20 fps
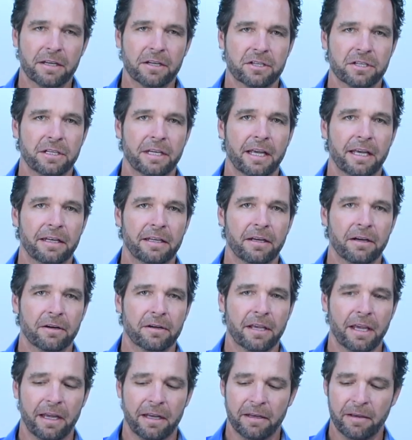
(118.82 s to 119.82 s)
addition to any
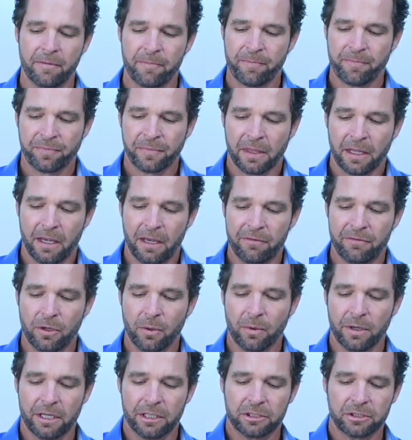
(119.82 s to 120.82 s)
arcade. If
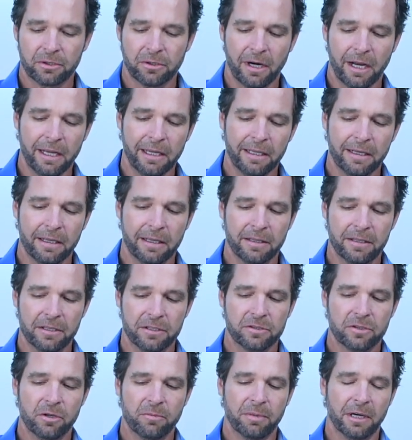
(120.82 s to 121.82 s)
you want to try any of
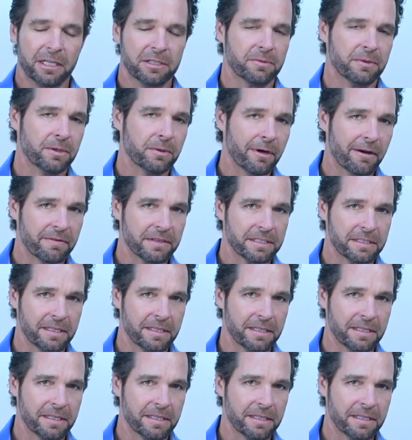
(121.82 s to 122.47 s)
these coupons, we do have a